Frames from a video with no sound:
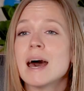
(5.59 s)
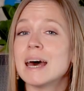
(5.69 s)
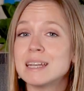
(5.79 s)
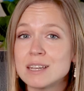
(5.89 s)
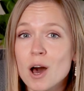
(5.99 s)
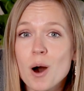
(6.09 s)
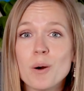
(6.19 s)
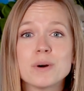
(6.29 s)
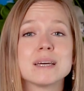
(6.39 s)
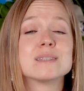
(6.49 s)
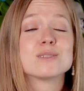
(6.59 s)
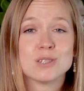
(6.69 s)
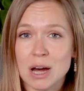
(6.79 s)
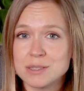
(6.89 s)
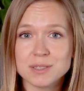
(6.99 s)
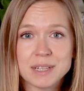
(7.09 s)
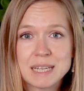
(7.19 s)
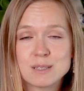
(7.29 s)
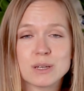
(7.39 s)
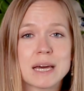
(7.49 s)
And no, it's not too
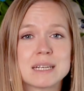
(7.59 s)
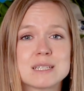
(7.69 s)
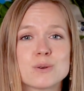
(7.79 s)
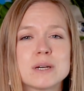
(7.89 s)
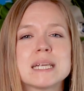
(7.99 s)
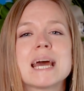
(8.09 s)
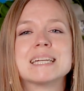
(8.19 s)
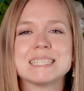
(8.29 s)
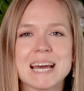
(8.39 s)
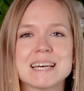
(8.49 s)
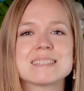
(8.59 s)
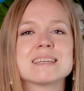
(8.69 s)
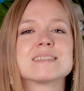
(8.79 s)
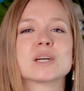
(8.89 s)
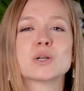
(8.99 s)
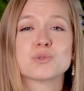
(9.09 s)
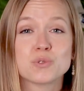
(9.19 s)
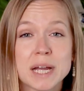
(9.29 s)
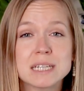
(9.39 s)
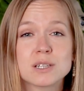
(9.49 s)
late to get into it. And yes, it's a
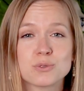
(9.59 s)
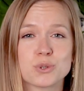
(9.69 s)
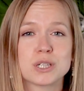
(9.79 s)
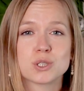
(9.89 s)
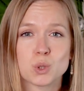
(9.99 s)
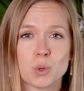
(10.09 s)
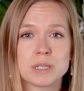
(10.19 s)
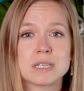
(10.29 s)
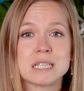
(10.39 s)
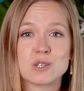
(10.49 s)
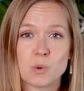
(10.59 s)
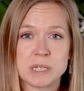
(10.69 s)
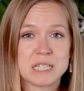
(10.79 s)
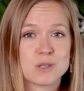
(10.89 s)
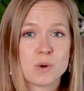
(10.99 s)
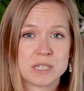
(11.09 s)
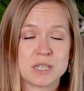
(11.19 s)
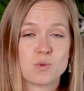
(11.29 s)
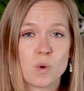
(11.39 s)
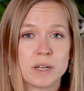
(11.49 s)
great career choice in twenty
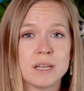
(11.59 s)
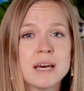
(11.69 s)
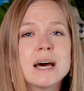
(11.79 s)
twenty-one.